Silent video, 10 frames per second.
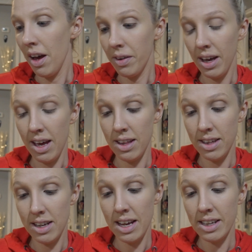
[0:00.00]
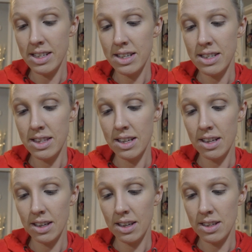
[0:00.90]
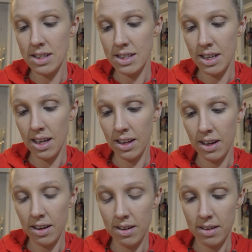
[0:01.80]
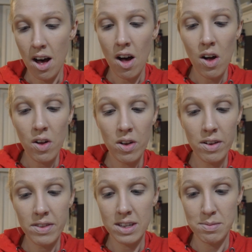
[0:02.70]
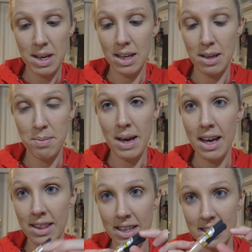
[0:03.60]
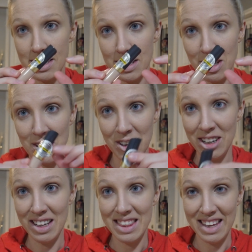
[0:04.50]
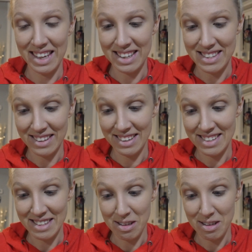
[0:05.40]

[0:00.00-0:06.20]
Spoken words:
Okay, the next is the concealer. All of this makeup had these security things on it, so